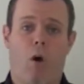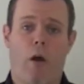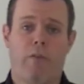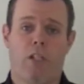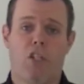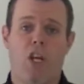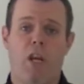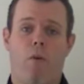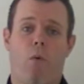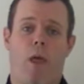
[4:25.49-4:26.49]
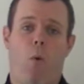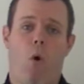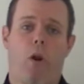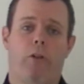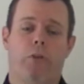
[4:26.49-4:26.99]
lives and achieving what they
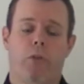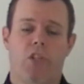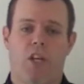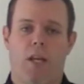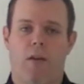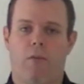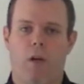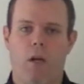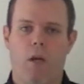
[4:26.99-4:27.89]
wanted to achieve.